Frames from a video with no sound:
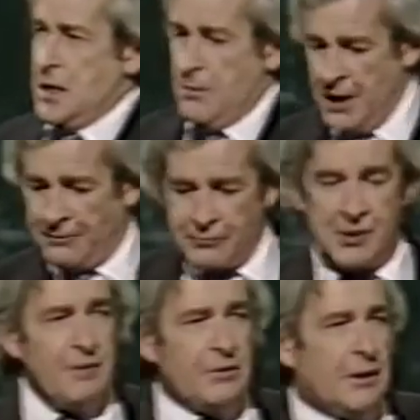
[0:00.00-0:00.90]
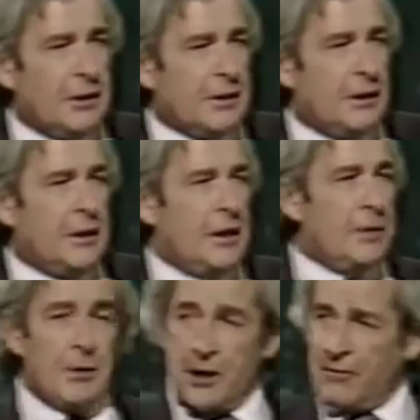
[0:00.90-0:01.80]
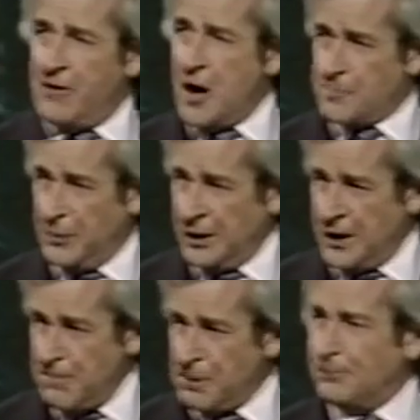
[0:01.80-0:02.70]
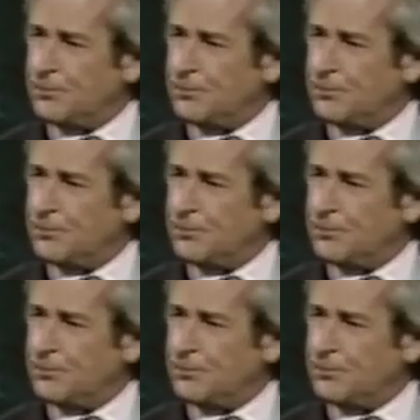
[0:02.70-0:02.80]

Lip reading: We'd have the receiver. "Anybody got a fart building up?"